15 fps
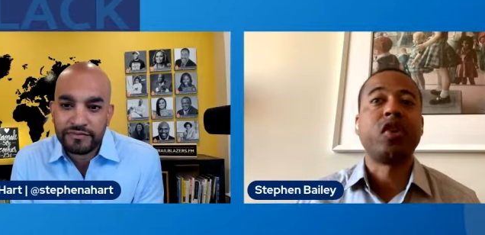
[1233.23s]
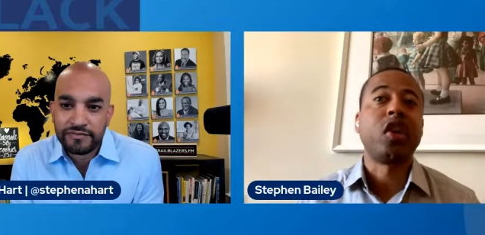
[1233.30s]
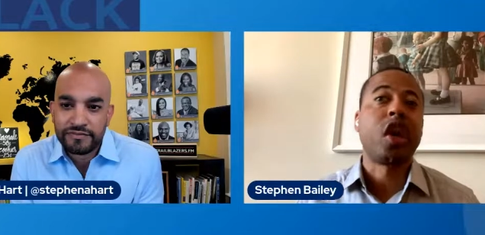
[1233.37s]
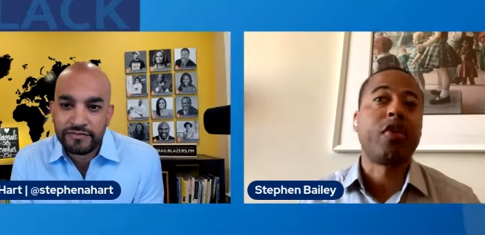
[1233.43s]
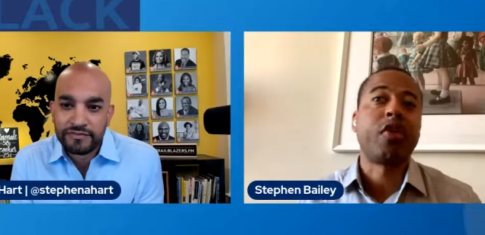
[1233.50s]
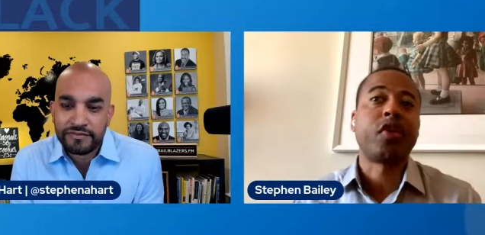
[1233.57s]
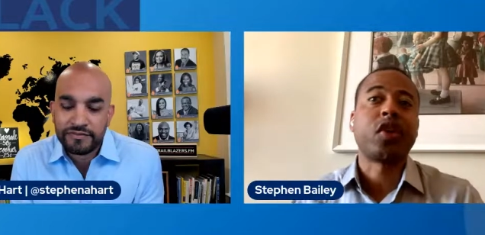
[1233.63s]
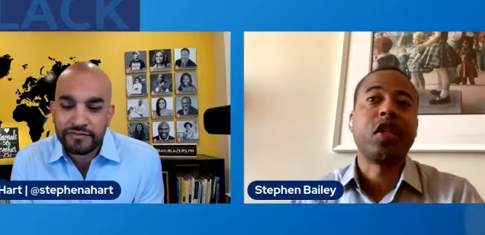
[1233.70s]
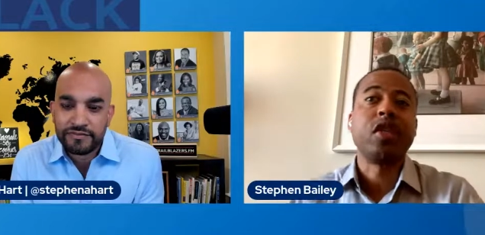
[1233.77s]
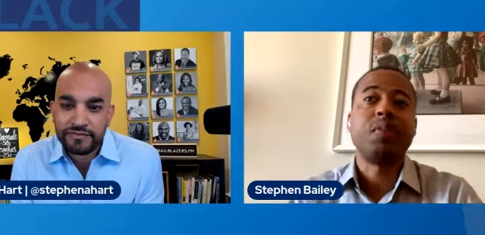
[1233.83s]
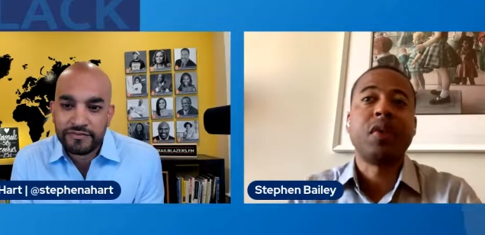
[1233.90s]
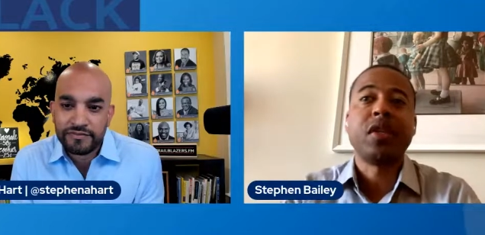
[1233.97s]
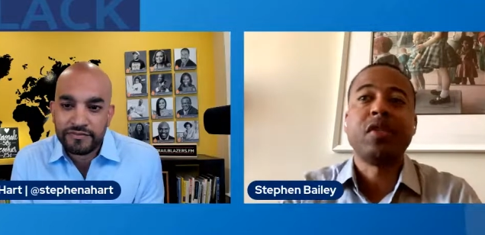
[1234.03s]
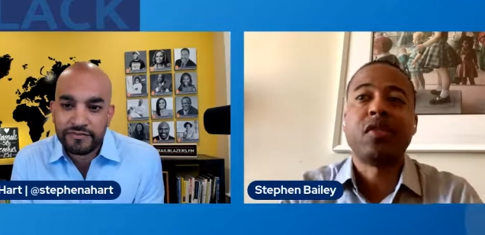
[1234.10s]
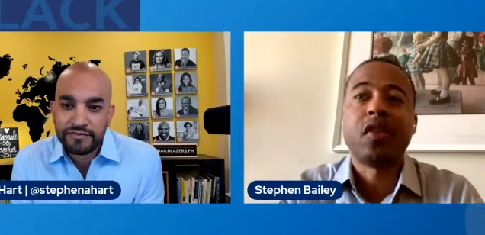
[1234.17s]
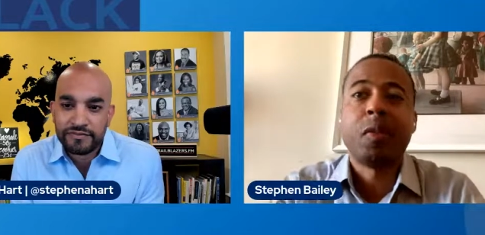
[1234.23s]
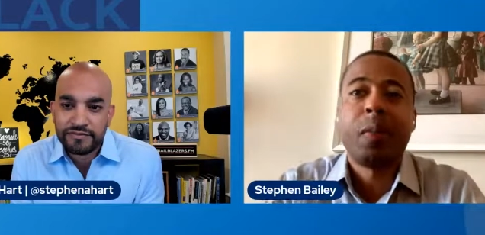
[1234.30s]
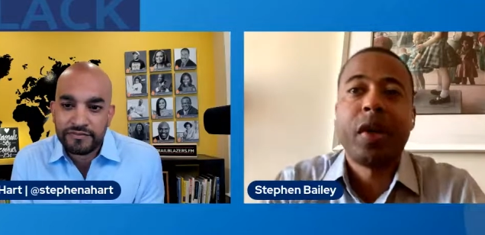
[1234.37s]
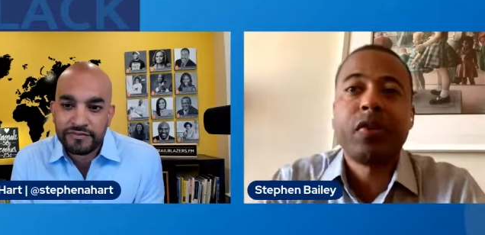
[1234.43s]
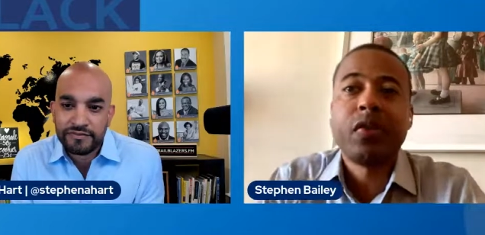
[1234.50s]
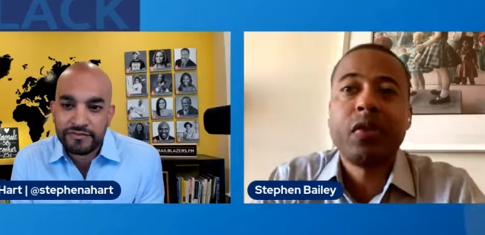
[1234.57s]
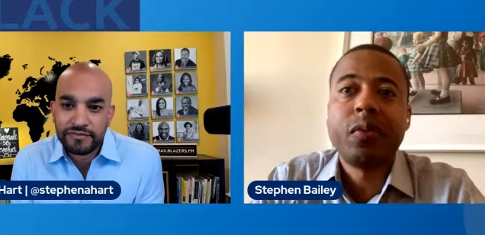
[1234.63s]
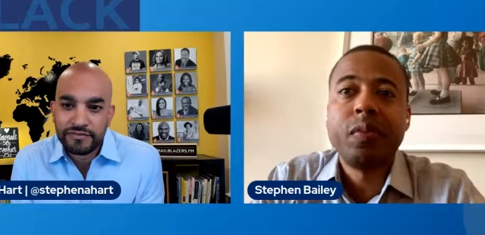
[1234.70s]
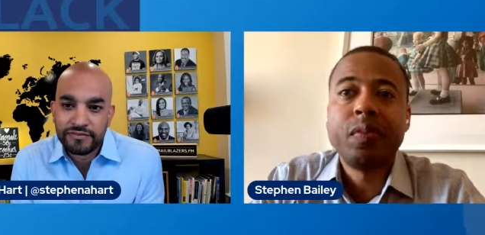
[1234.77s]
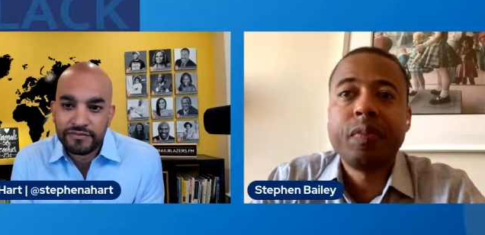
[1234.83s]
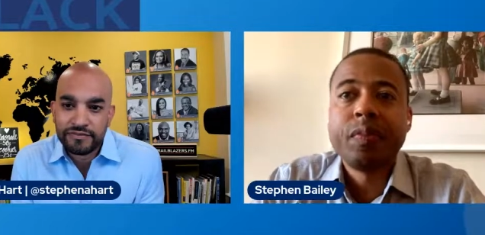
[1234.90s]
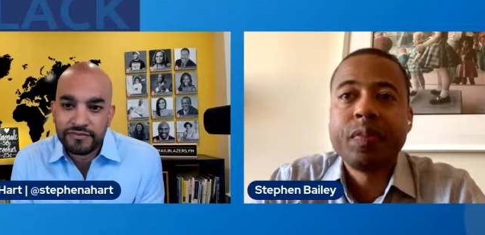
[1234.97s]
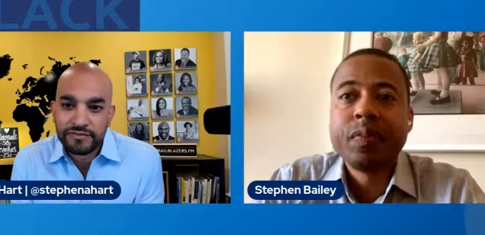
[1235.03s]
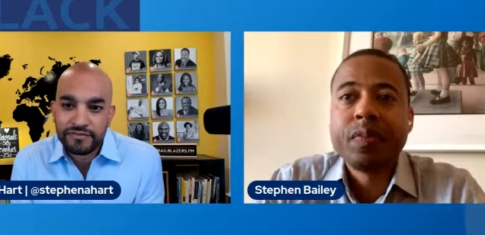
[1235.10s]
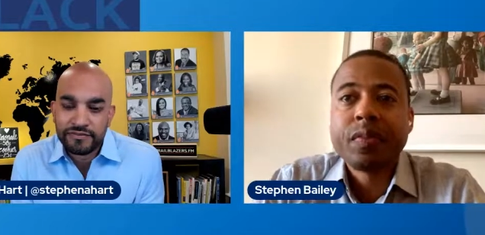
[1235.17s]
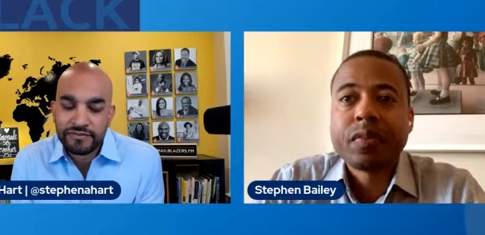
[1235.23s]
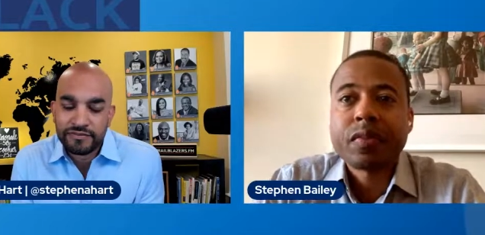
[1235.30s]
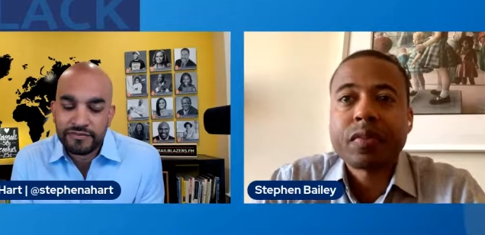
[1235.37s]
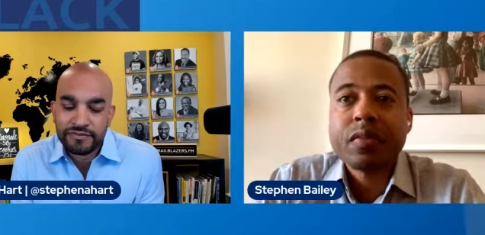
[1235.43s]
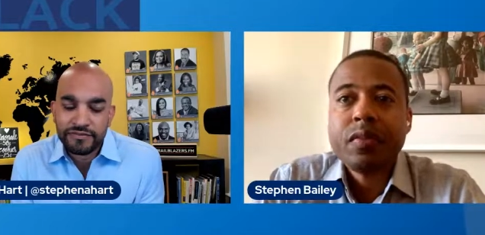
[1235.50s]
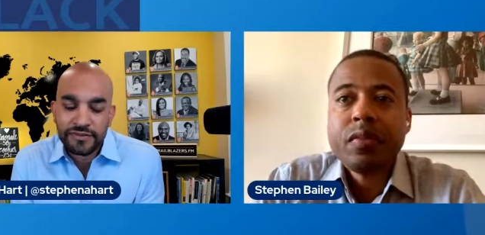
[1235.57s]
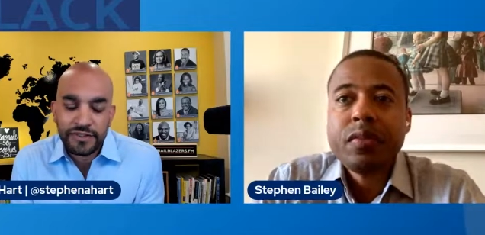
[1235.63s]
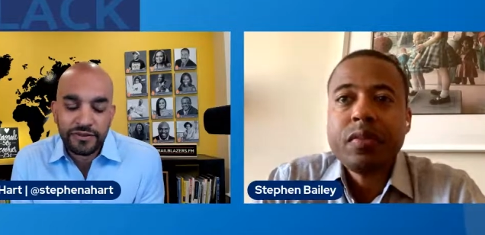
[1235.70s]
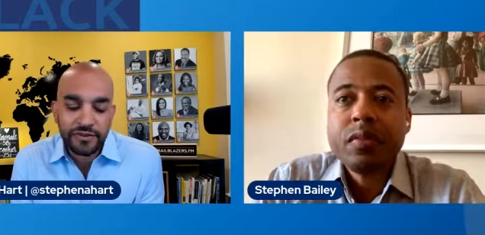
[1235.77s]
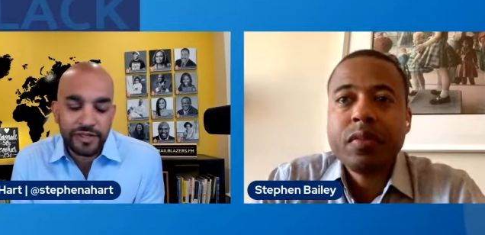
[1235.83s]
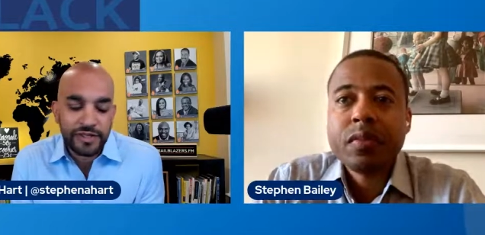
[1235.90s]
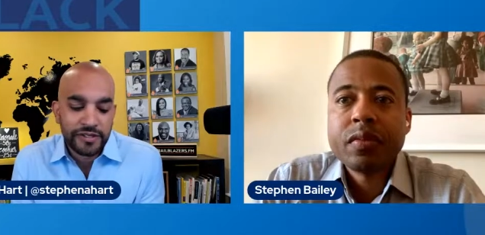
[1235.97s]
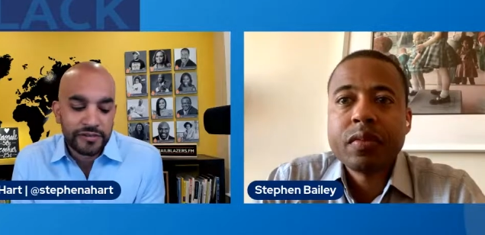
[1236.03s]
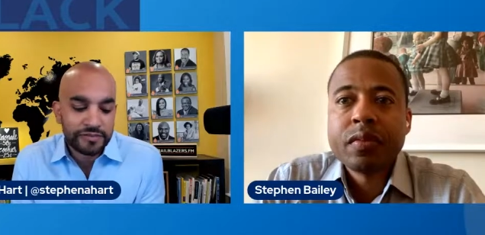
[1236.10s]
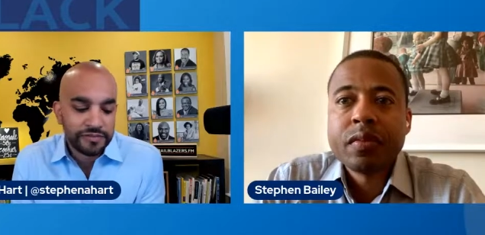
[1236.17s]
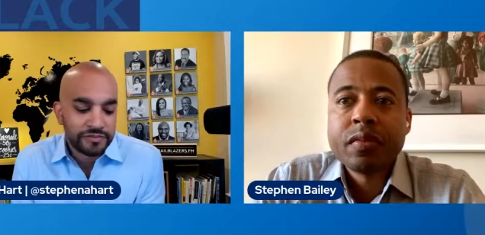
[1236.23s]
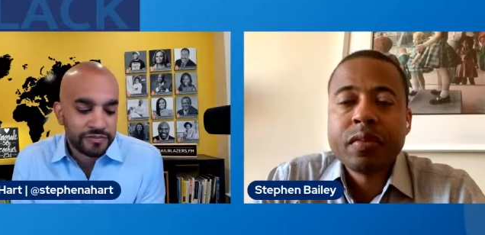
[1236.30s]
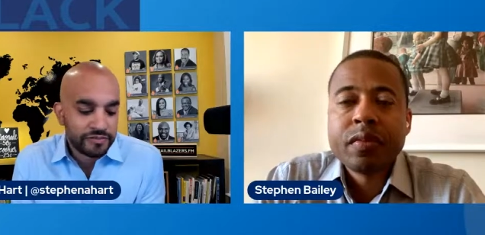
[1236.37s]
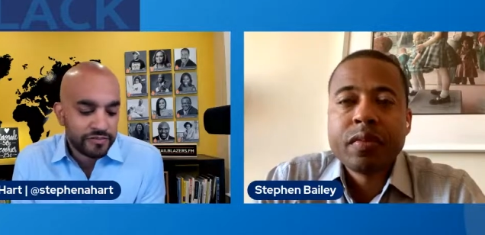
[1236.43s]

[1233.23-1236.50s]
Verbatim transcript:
Speaker 1: was another key piece of the puzzle.
Speaker 2: Wow.